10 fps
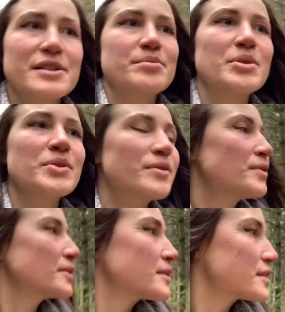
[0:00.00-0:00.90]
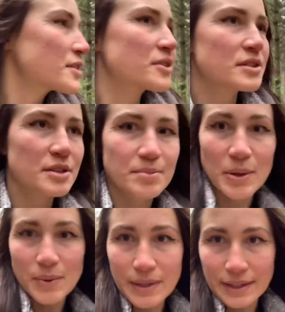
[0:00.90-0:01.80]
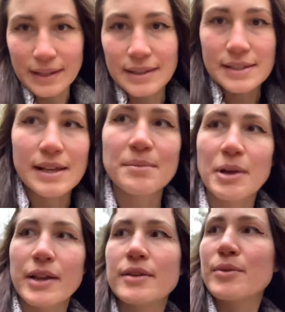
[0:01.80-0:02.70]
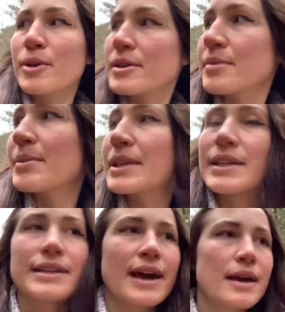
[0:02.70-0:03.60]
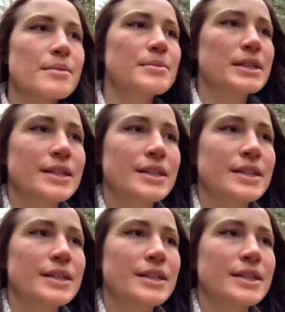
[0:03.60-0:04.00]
beautiful and starts spewing like the same kind of words a million times.